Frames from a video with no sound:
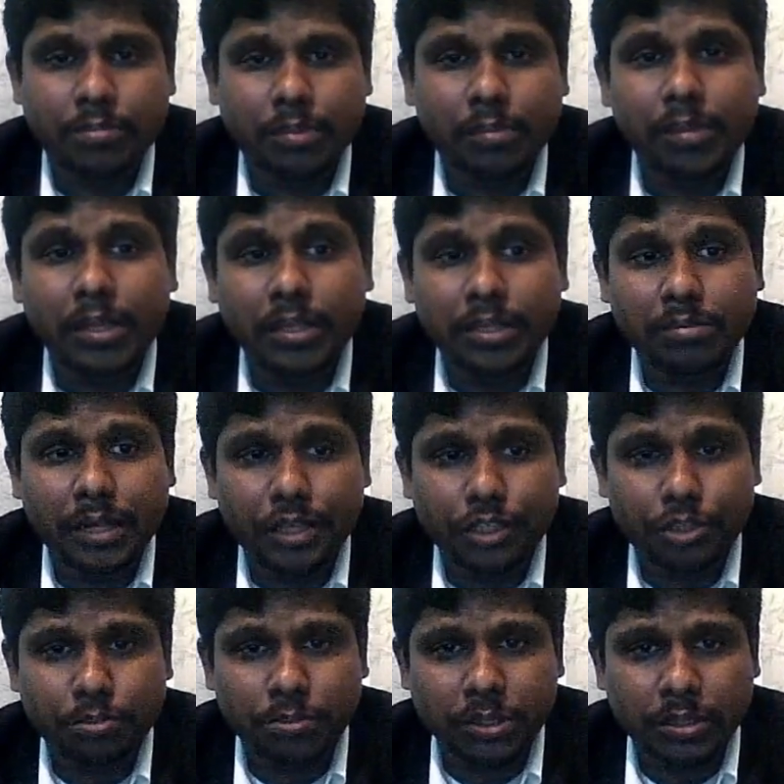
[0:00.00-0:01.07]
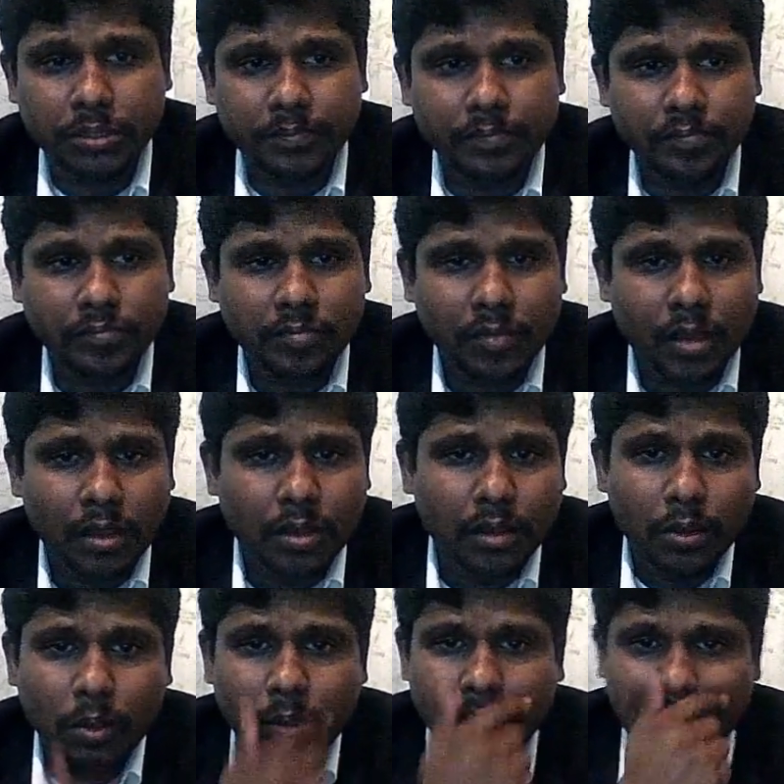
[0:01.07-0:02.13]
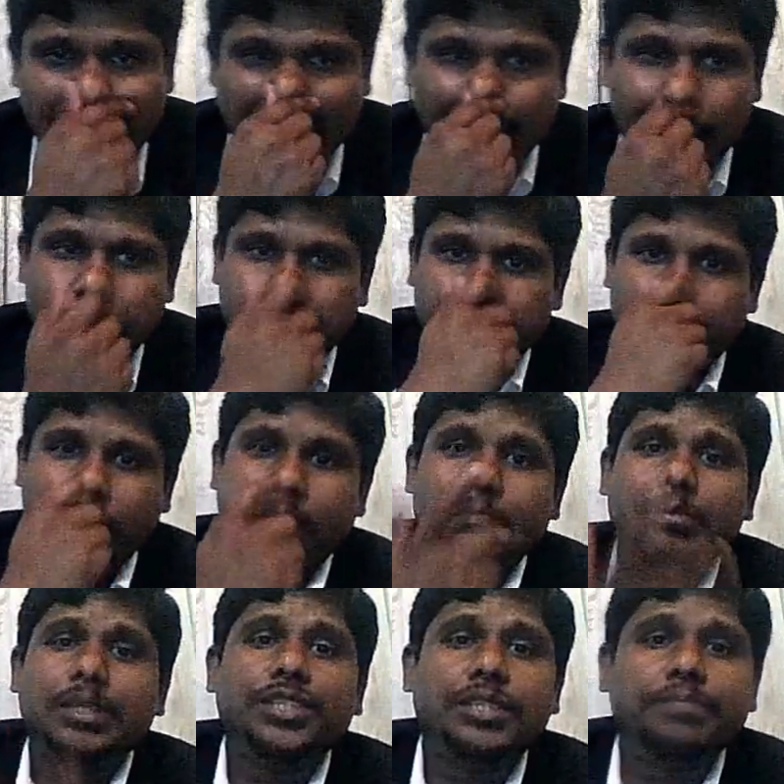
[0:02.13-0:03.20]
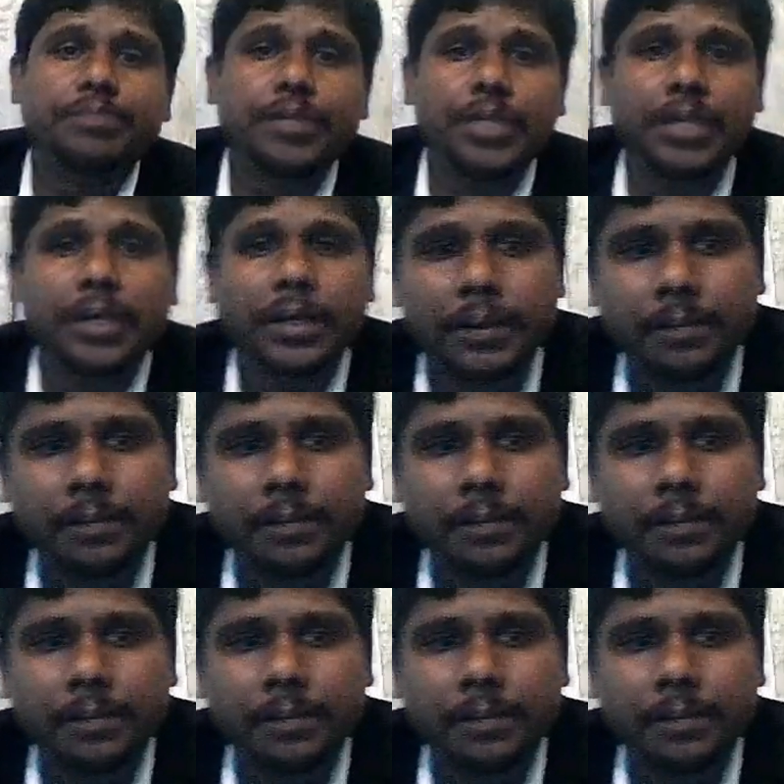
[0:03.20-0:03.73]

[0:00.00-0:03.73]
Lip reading: mobility management. Look at MADP,